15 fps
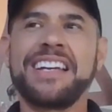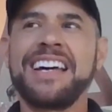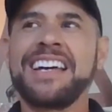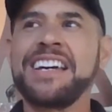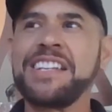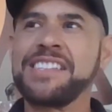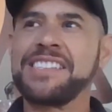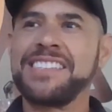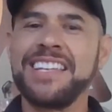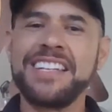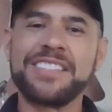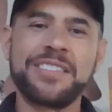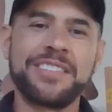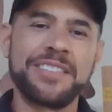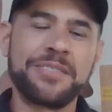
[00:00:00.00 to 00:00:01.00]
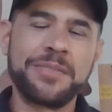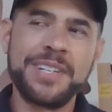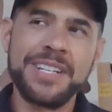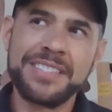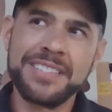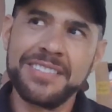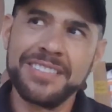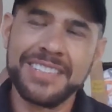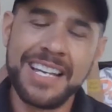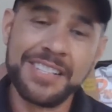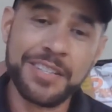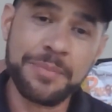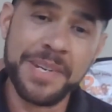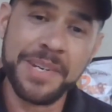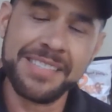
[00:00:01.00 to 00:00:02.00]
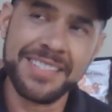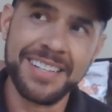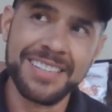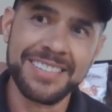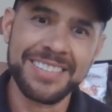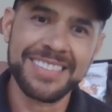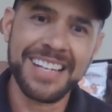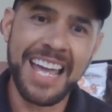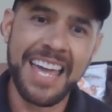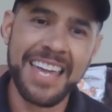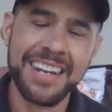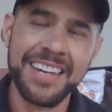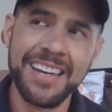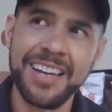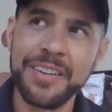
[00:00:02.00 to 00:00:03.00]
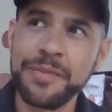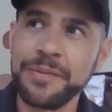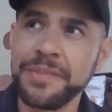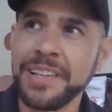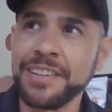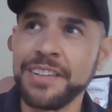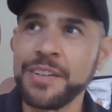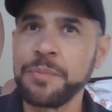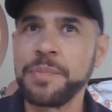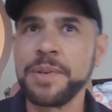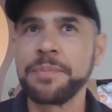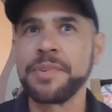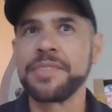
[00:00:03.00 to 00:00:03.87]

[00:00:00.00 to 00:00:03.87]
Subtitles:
I gotta send you the original. That's our bestseller, and a lot of people